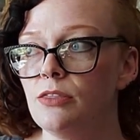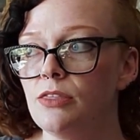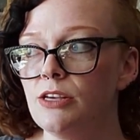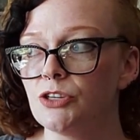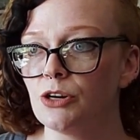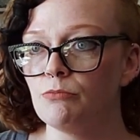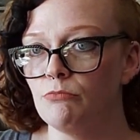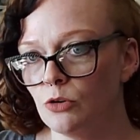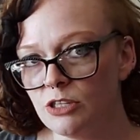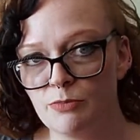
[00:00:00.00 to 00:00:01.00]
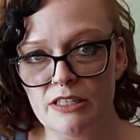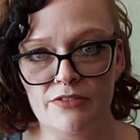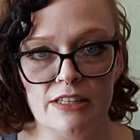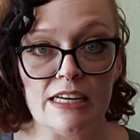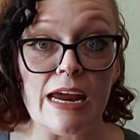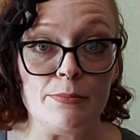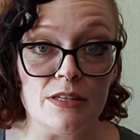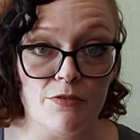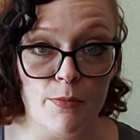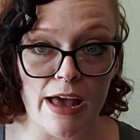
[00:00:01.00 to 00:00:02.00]
these are more specific types
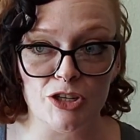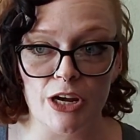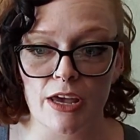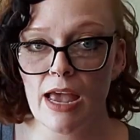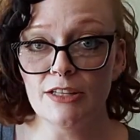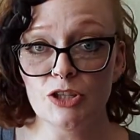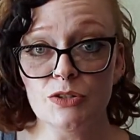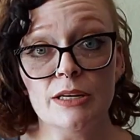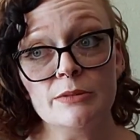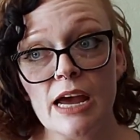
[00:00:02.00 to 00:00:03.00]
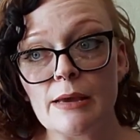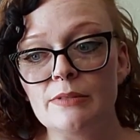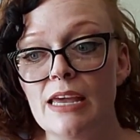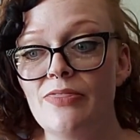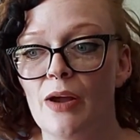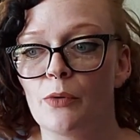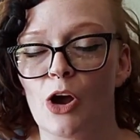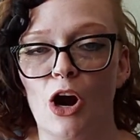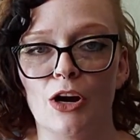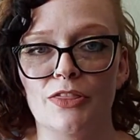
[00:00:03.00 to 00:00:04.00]
of magic. And so sometimes in that
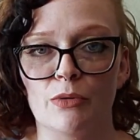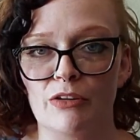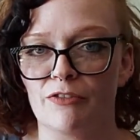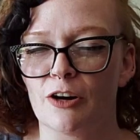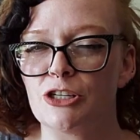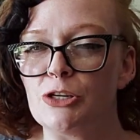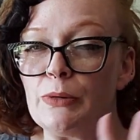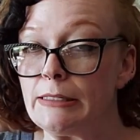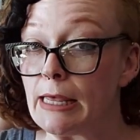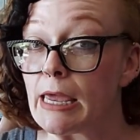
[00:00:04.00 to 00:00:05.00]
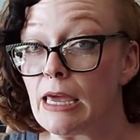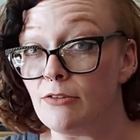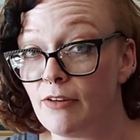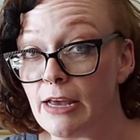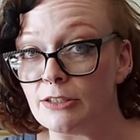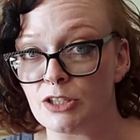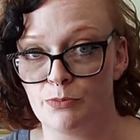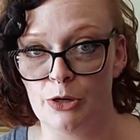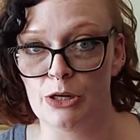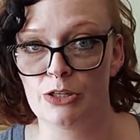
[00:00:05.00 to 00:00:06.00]
regard, they're referred to as like advanced
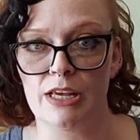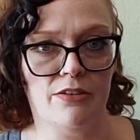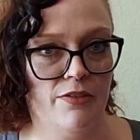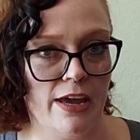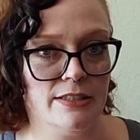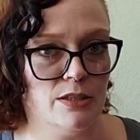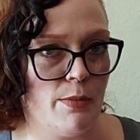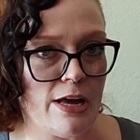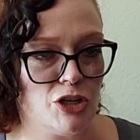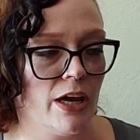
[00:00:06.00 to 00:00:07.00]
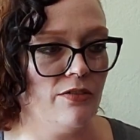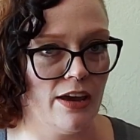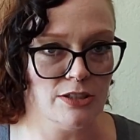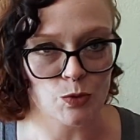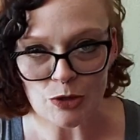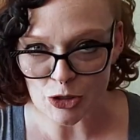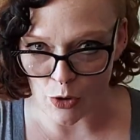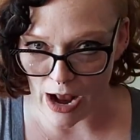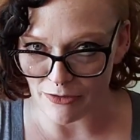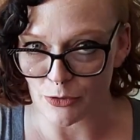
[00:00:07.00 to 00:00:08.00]
books, advanced magic, advanced
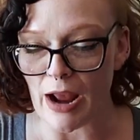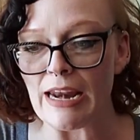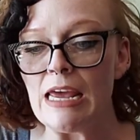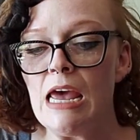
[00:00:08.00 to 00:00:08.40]
witchcraft, right?